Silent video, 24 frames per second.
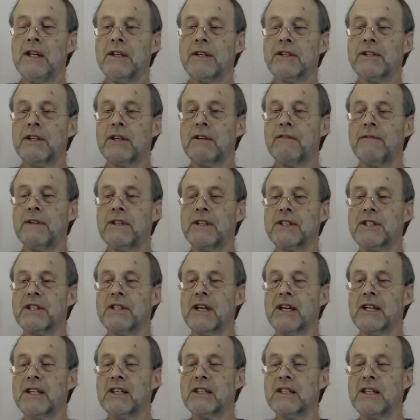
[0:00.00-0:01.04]
So verse
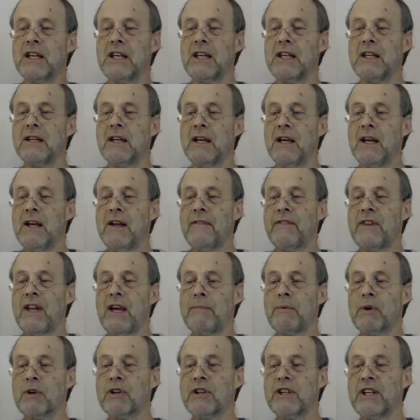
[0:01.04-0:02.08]
19,
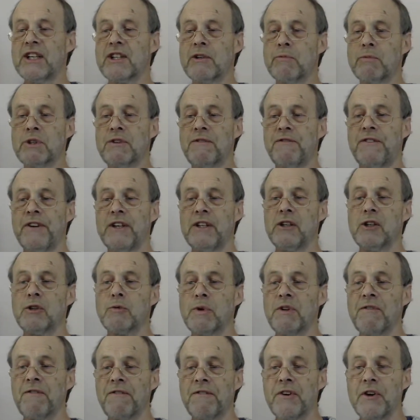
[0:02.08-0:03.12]
Nebuchadnezzar was filled
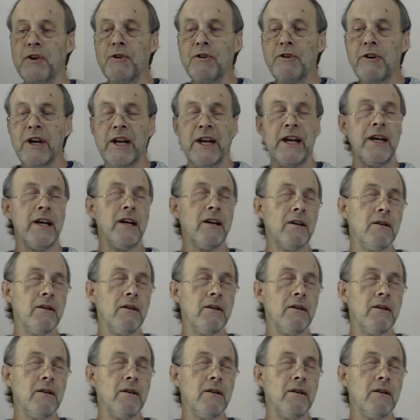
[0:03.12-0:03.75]
with fury.